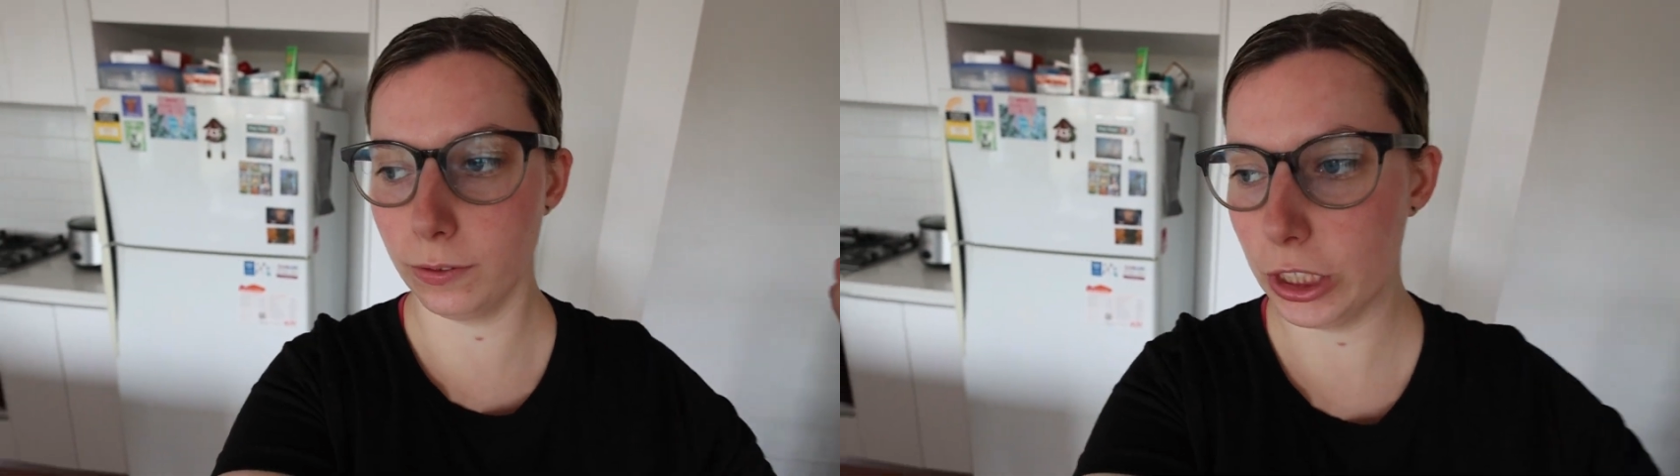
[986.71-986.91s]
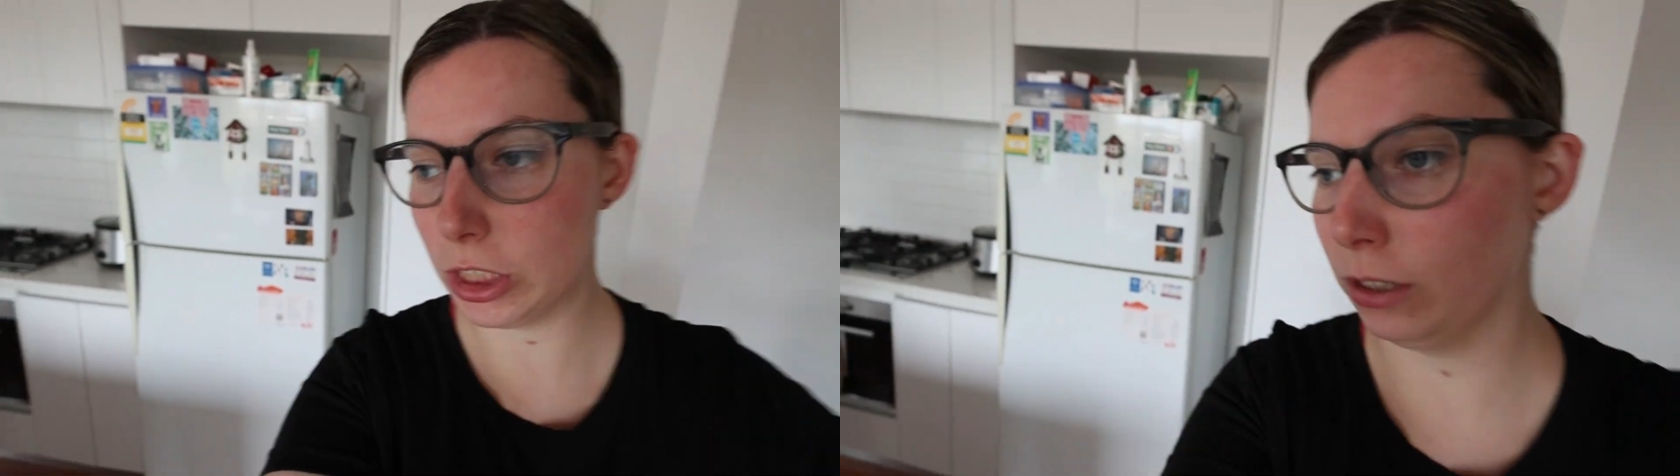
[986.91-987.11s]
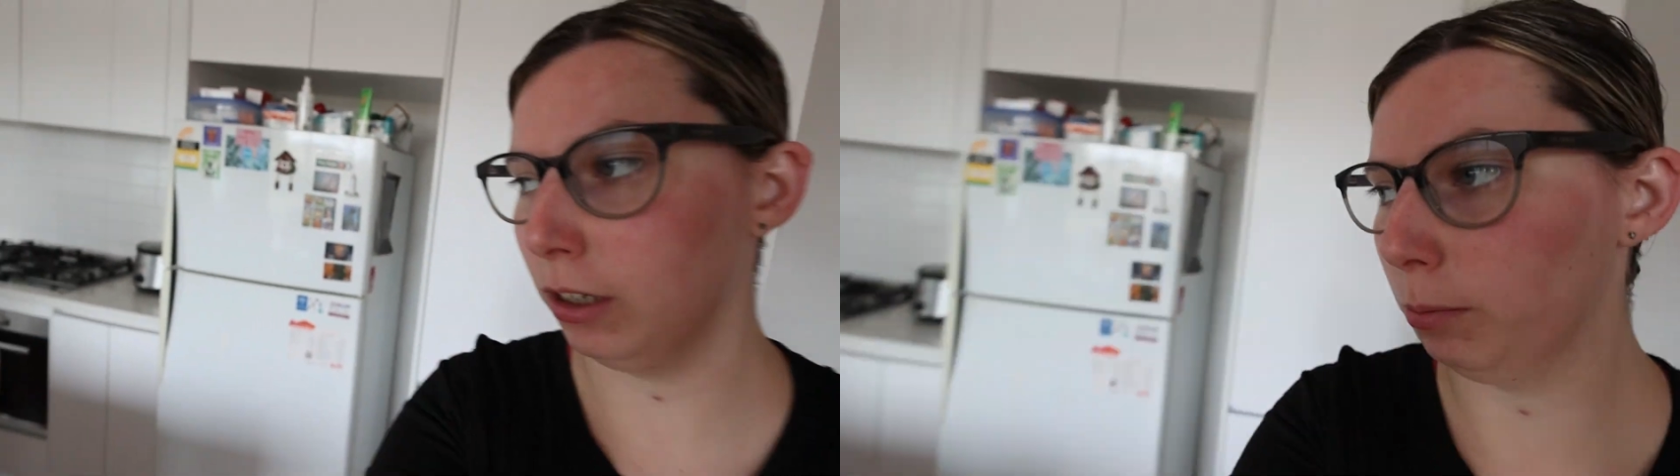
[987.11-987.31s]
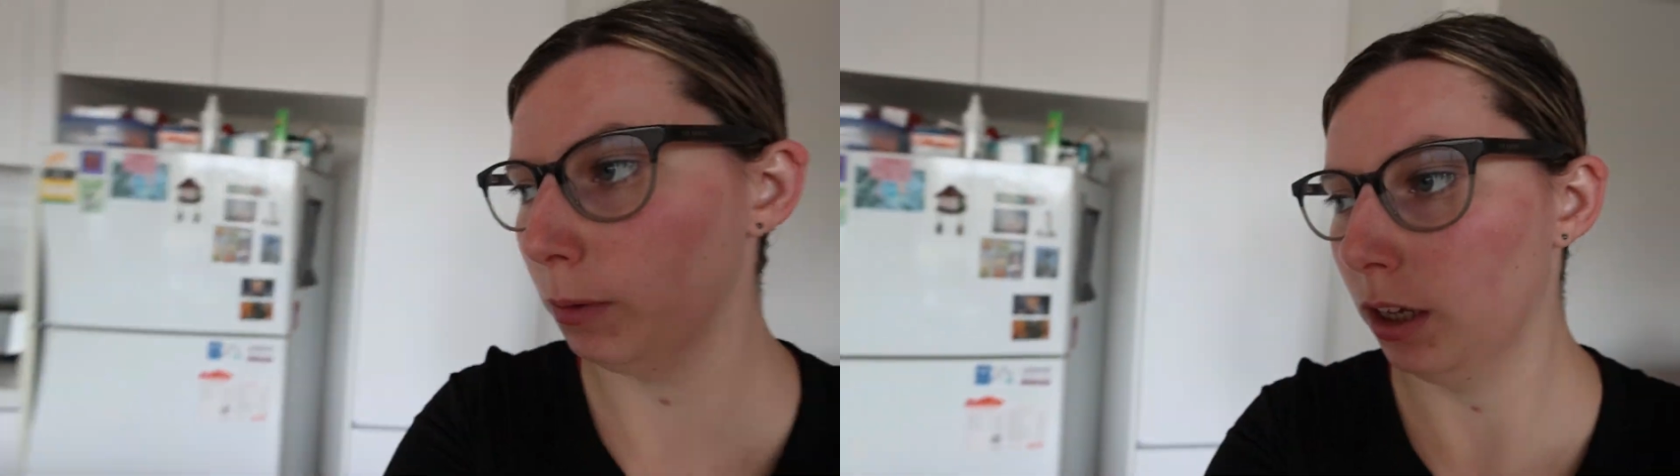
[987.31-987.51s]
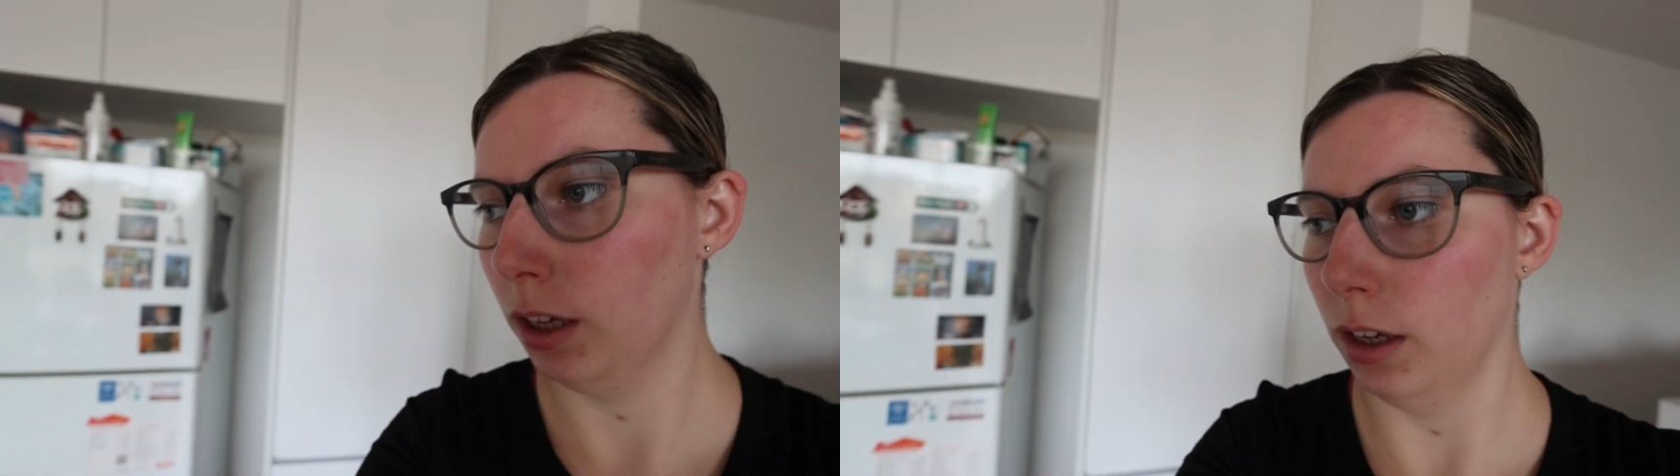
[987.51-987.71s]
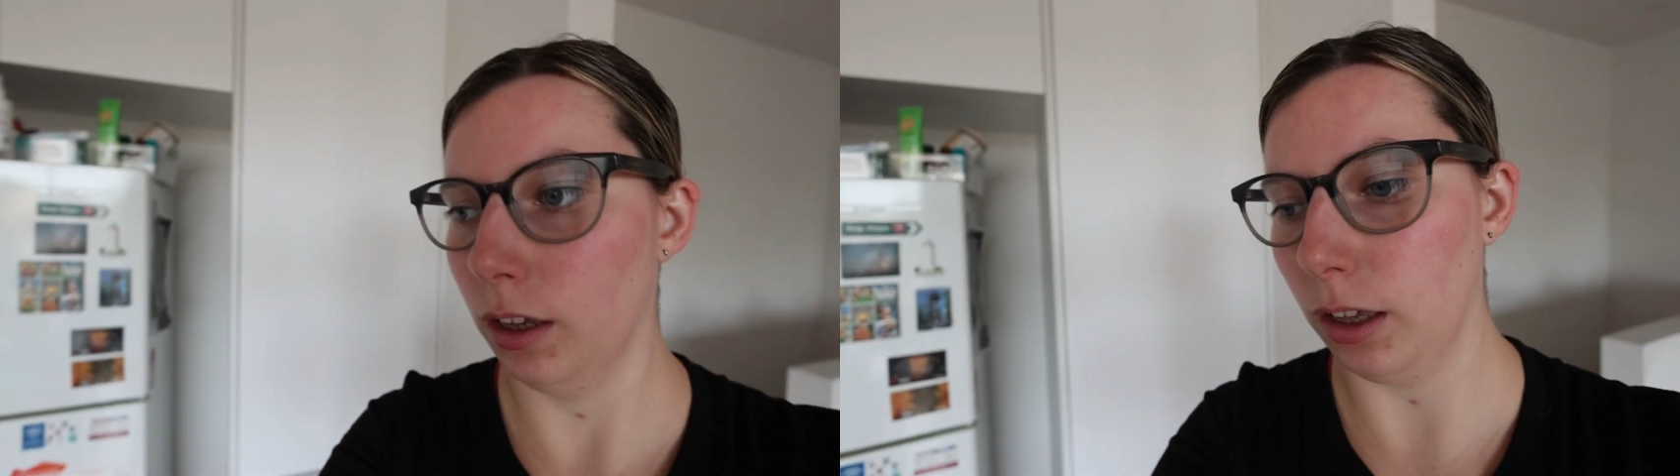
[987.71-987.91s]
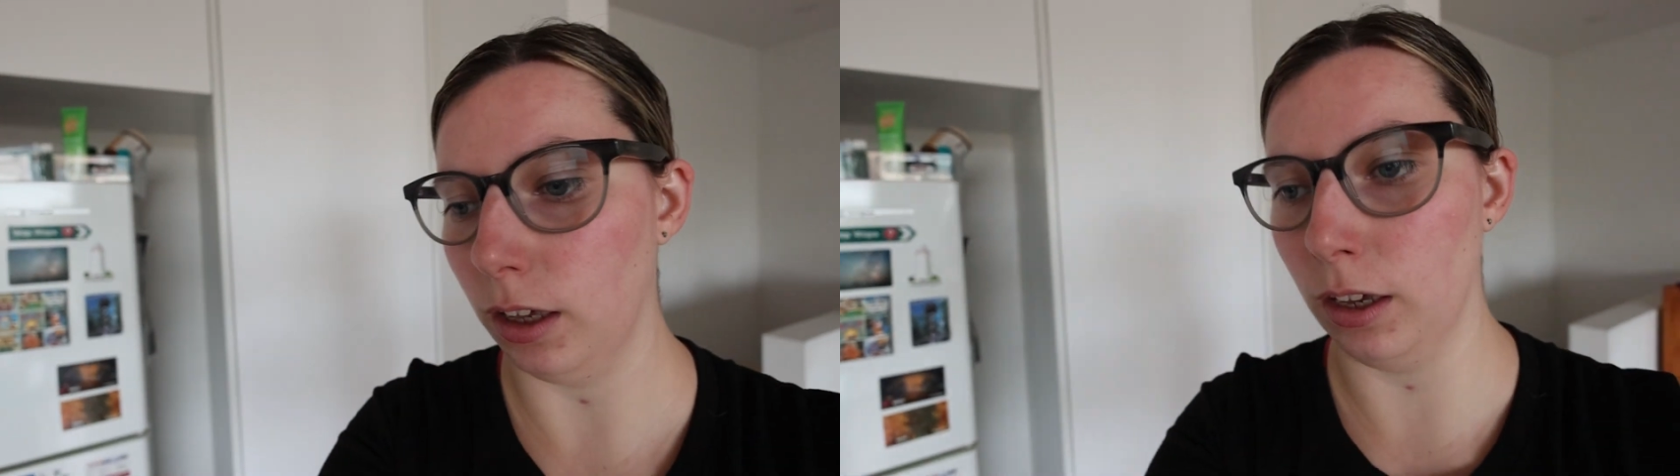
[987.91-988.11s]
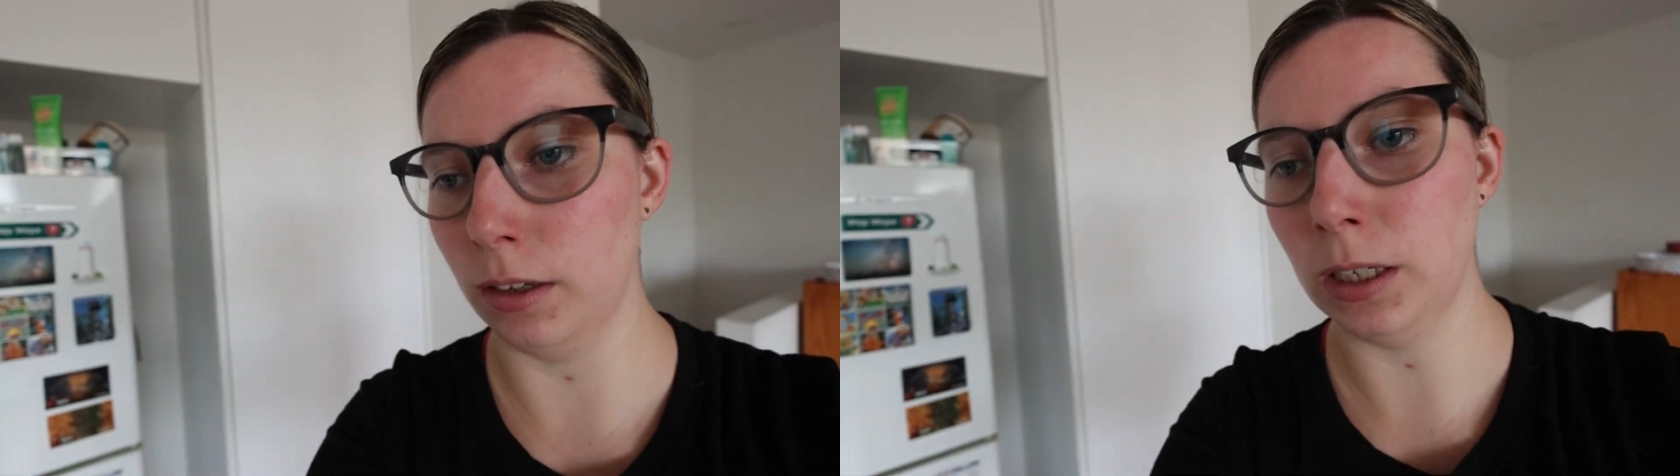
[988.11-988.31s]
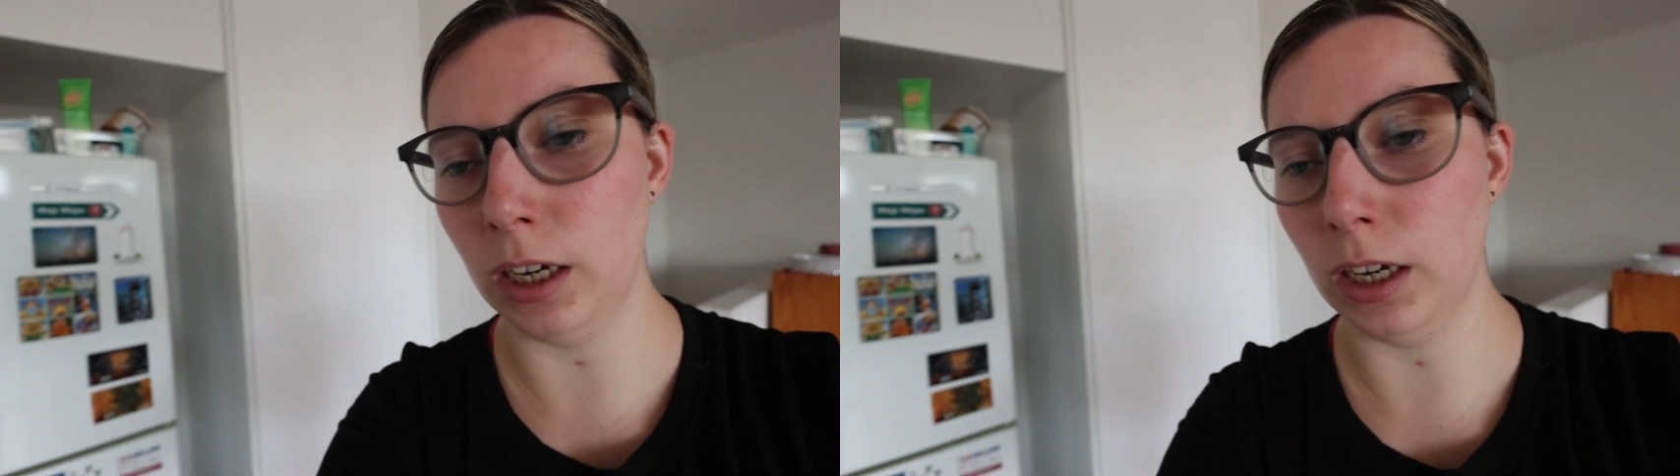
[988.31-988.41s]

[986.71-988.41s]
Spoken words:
freshen up and